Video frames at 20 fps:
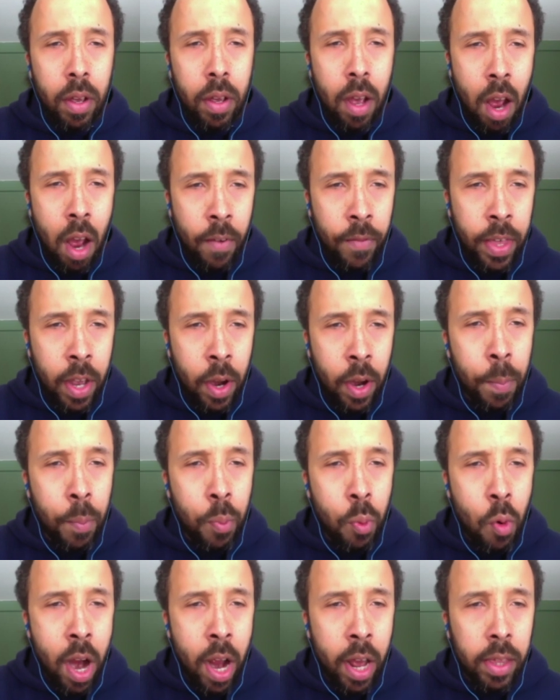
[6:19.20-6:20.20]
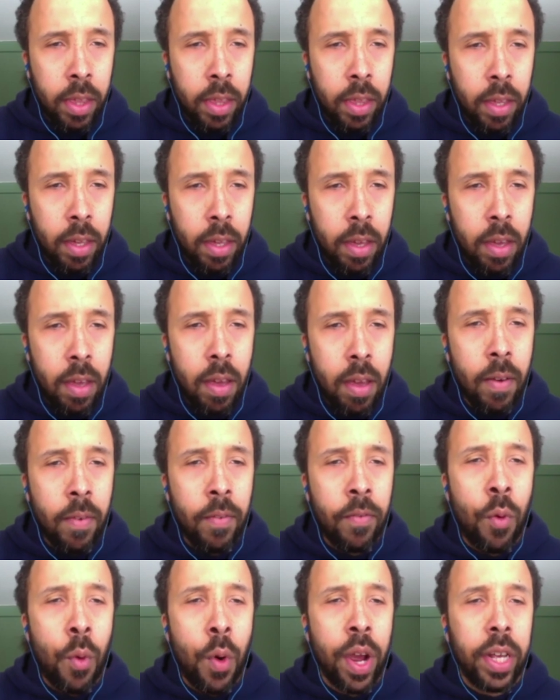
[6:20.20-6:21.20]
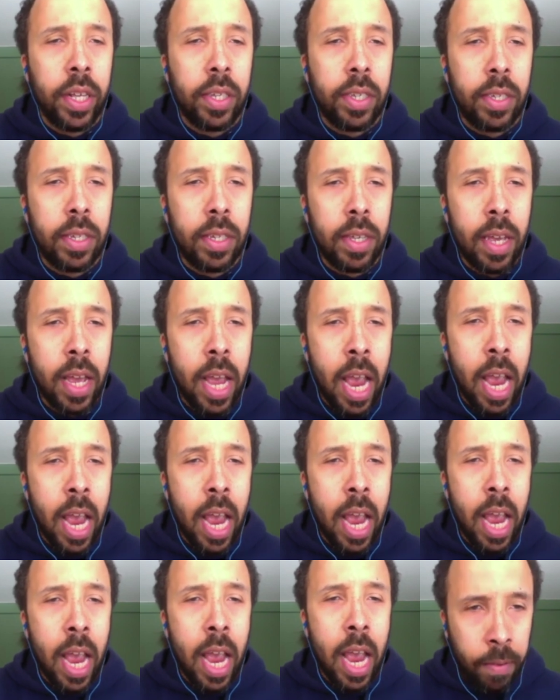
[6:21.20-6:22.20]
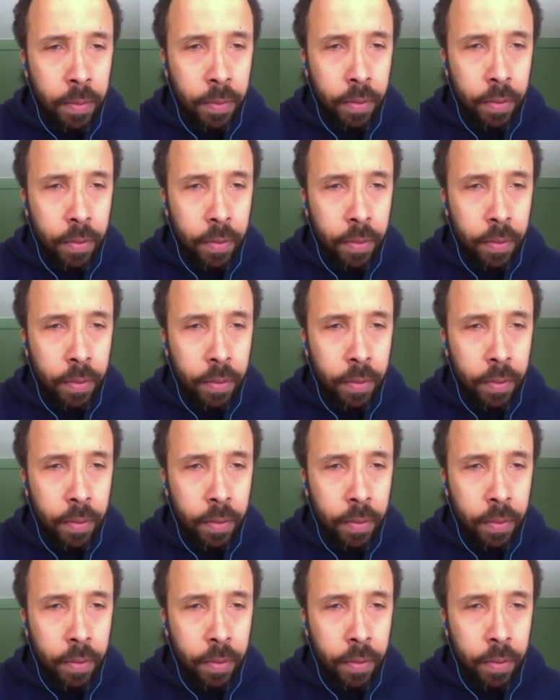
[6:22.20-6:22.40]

of their breath, voice, and life.